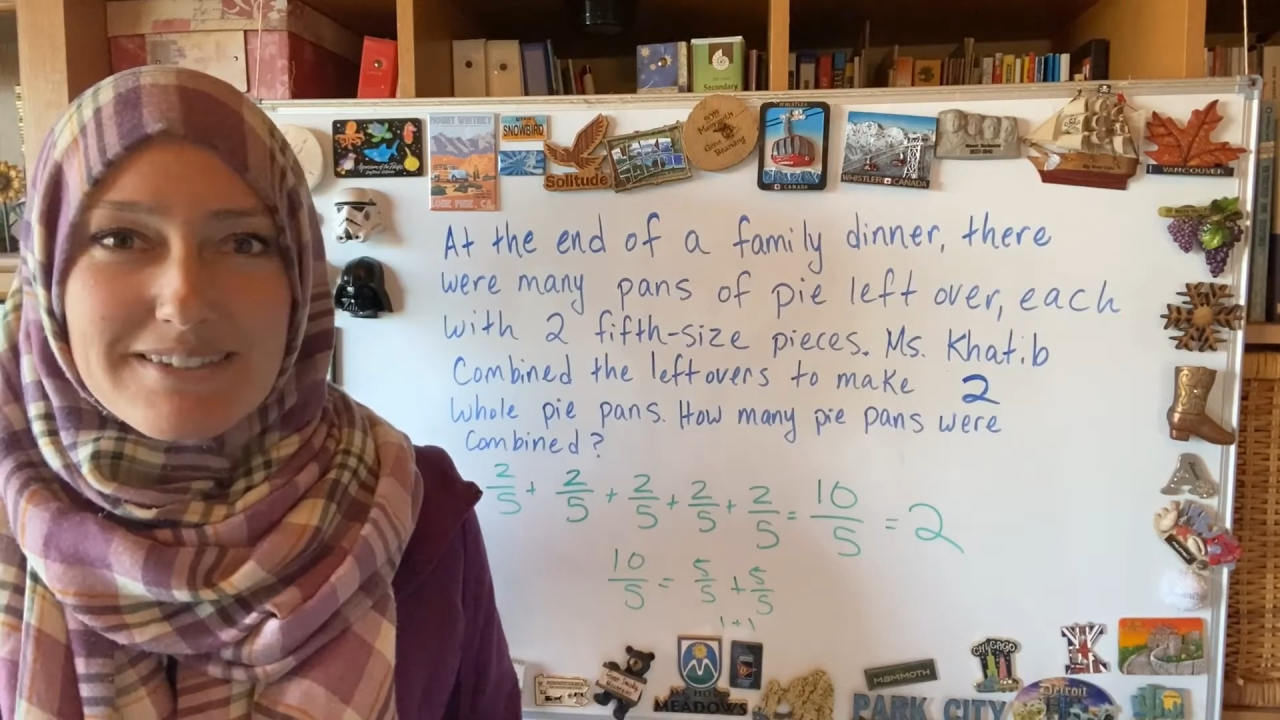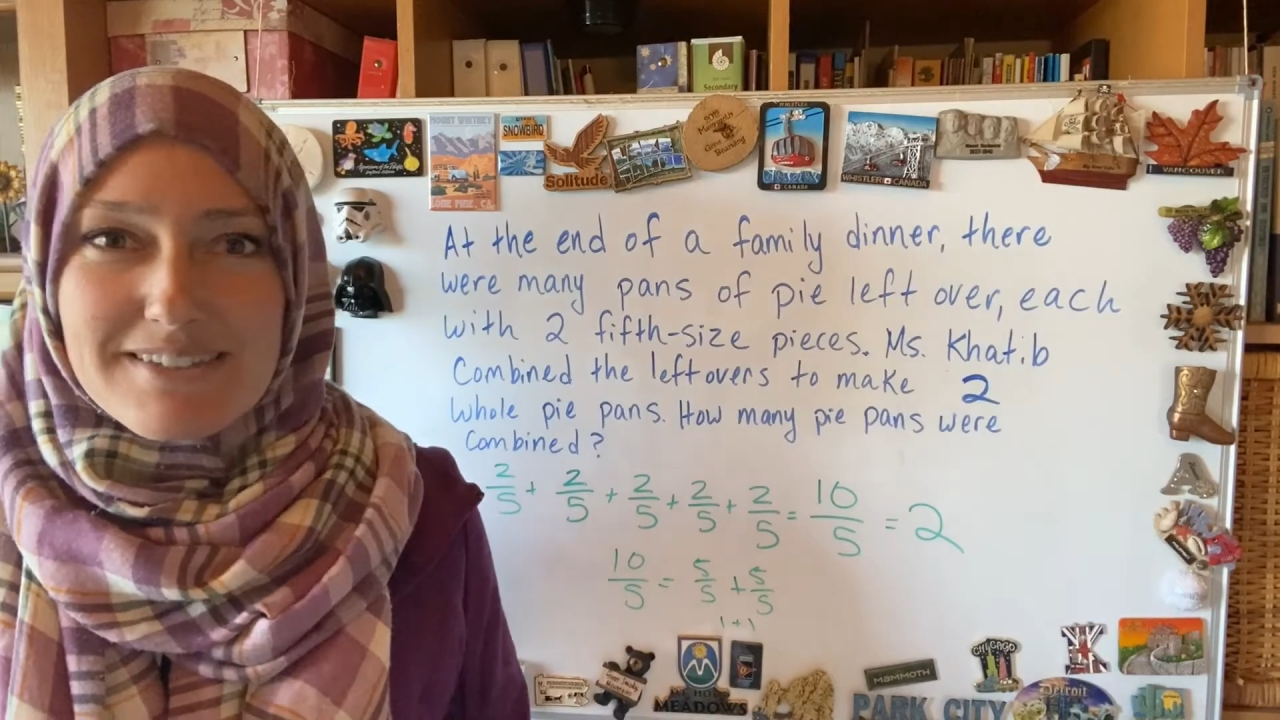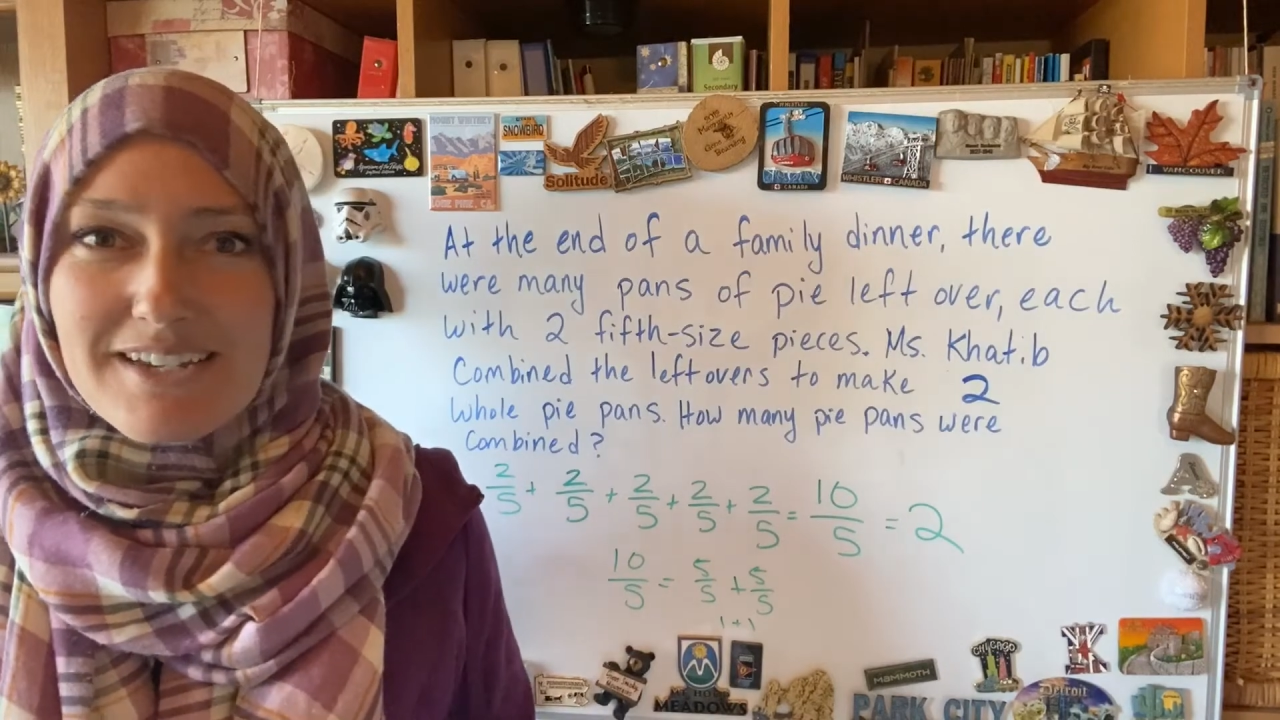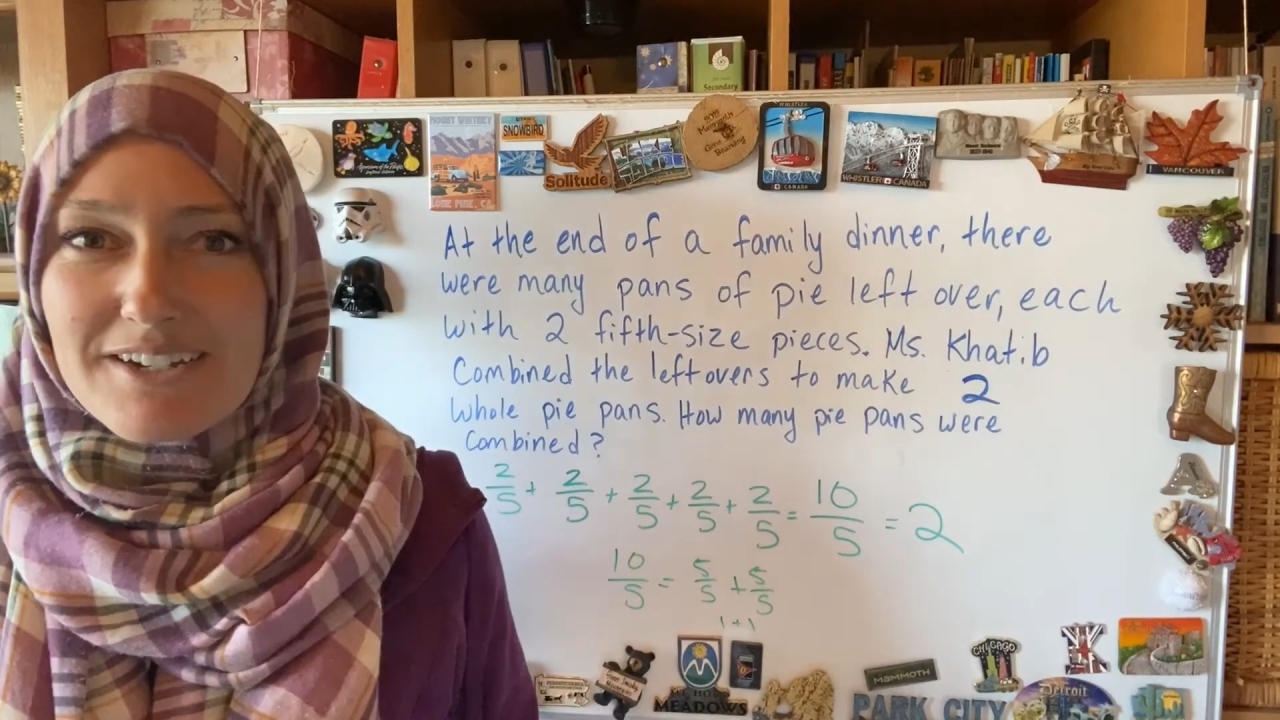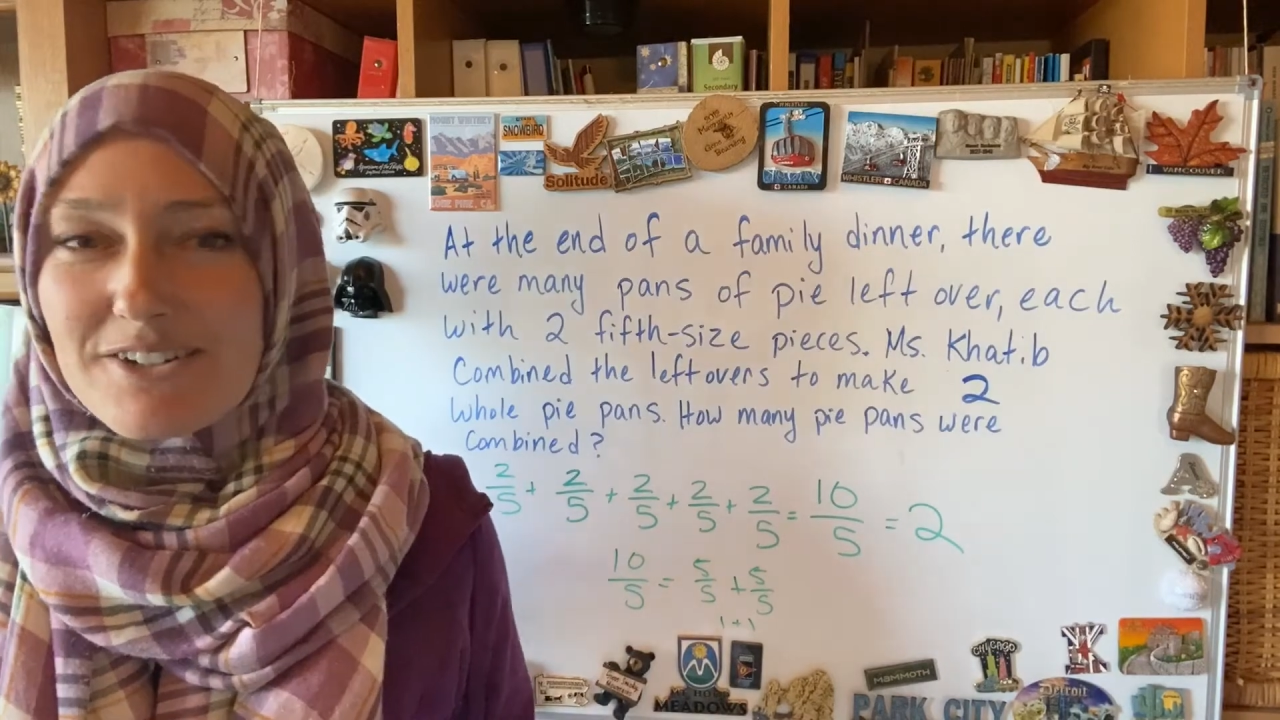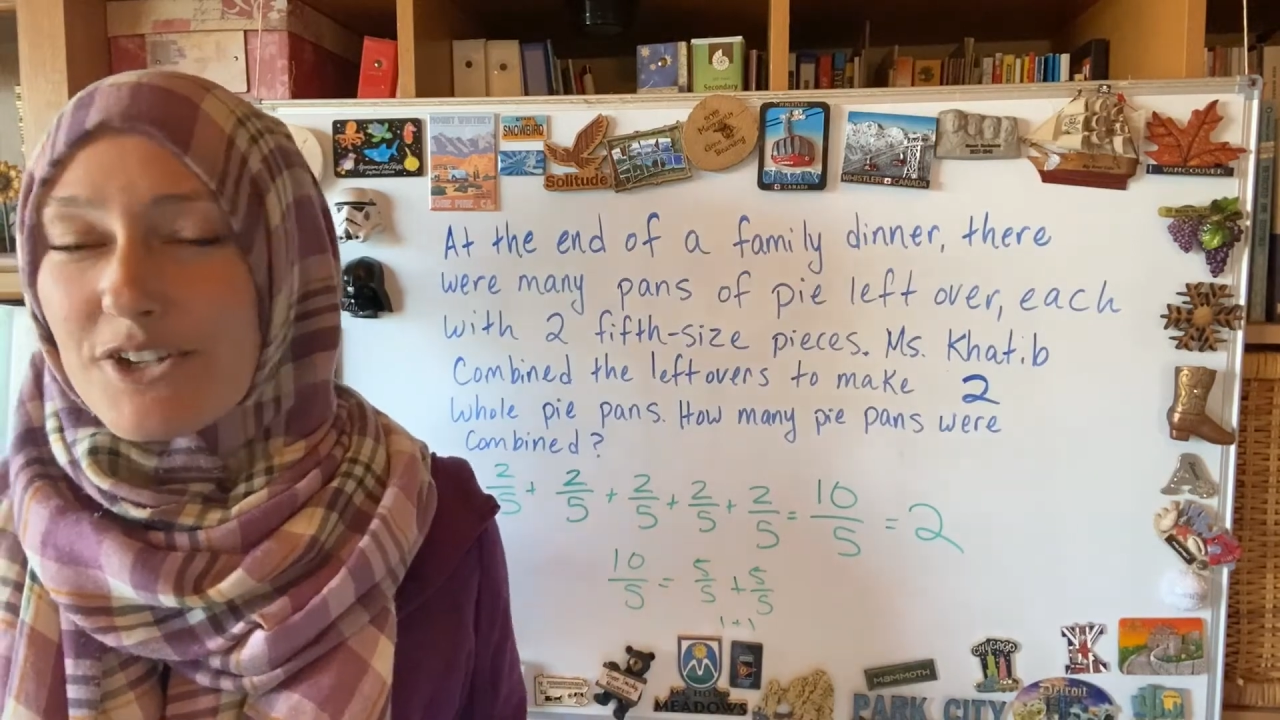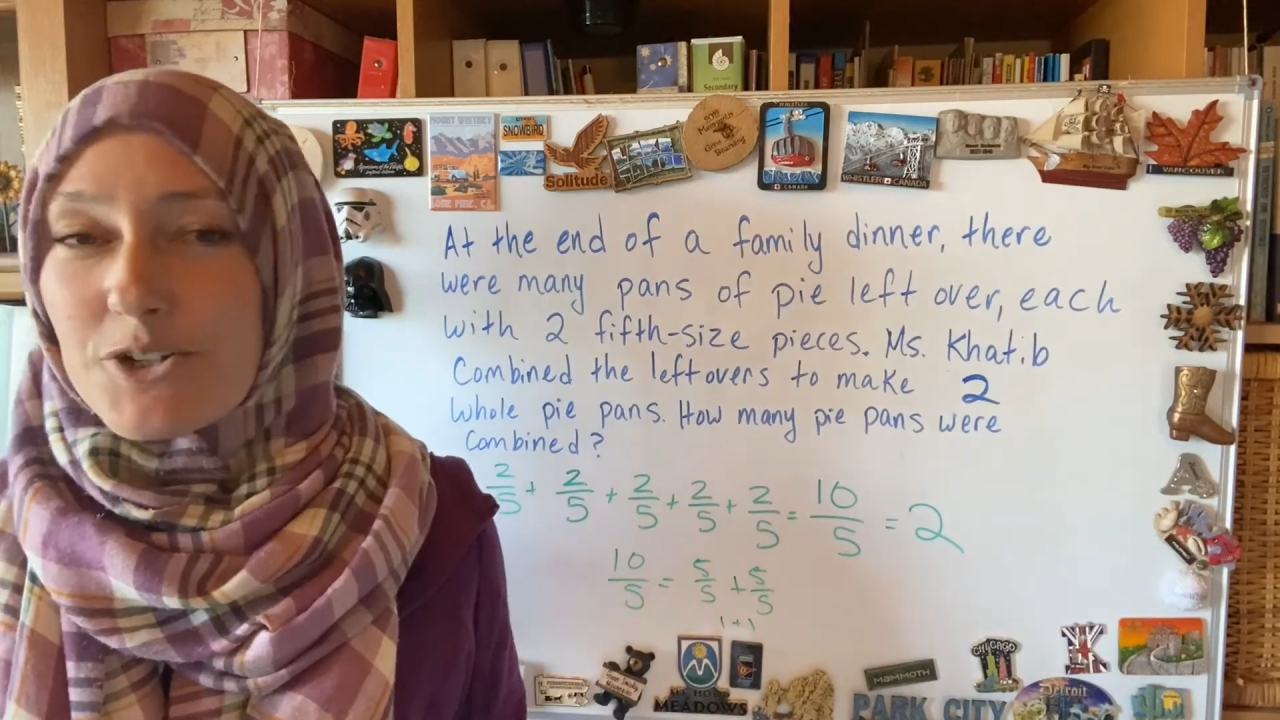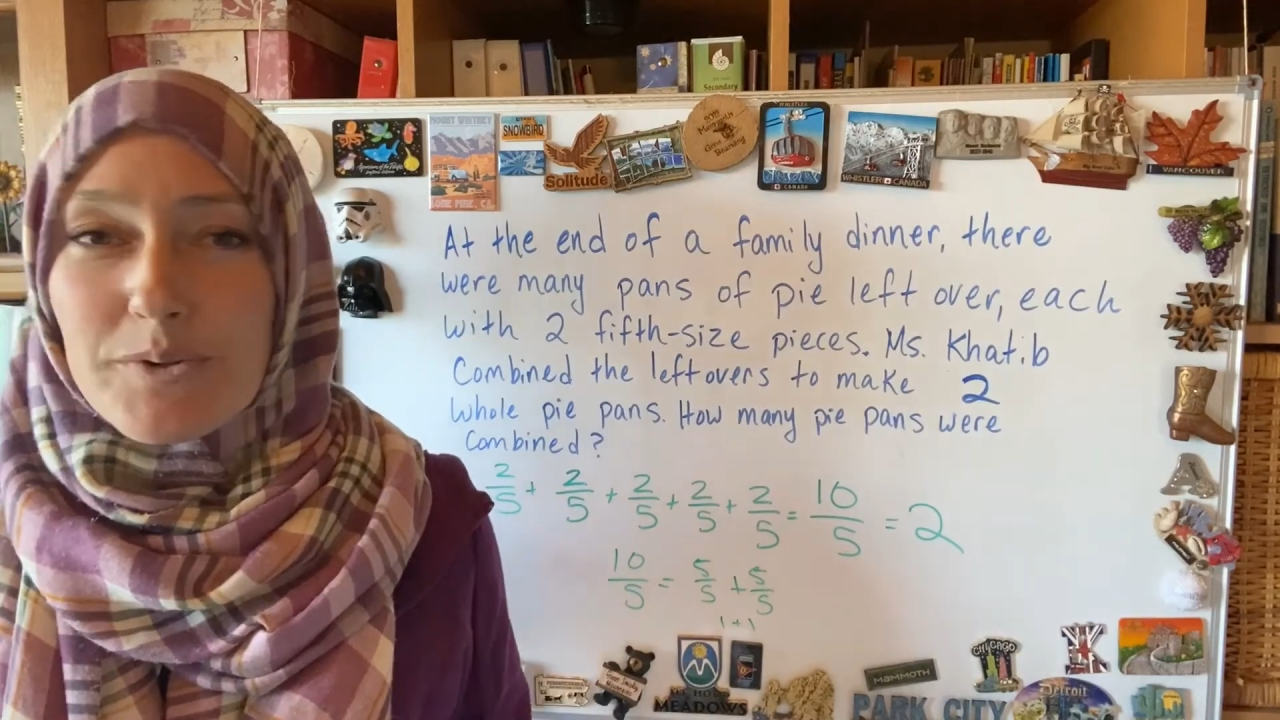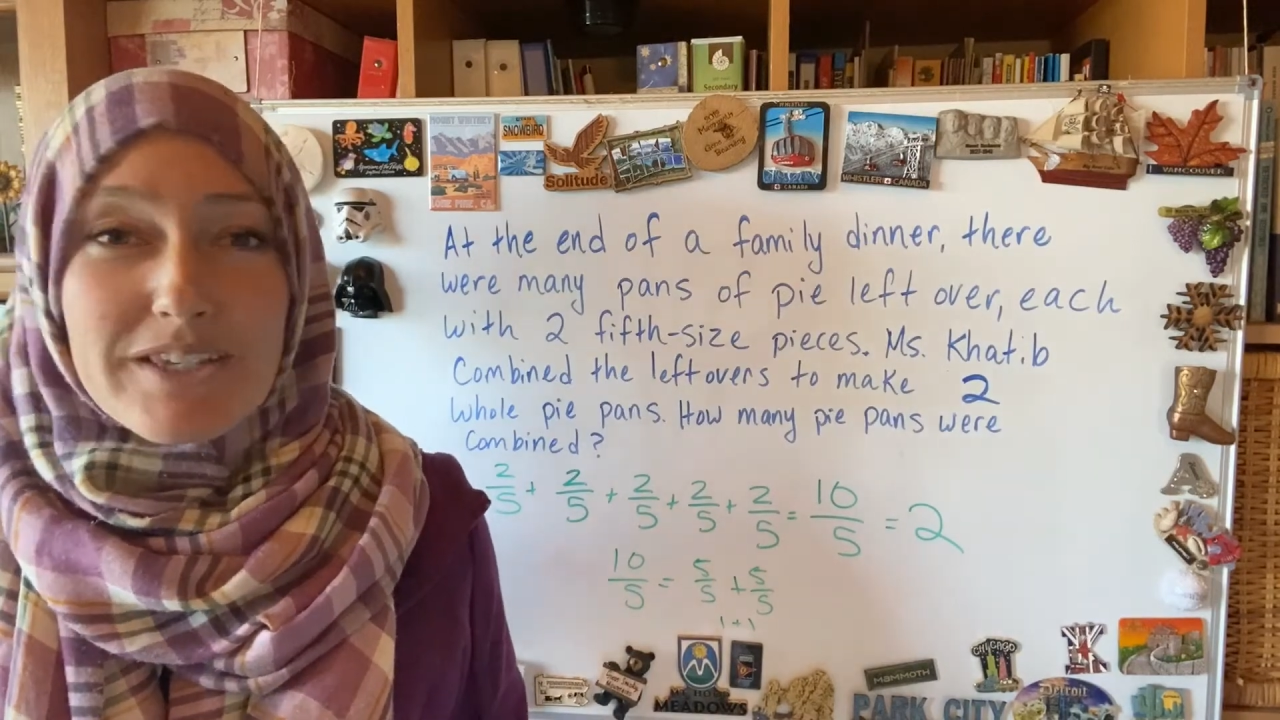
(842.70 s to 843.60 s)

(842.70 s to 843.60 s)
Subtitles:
stuck, not knowing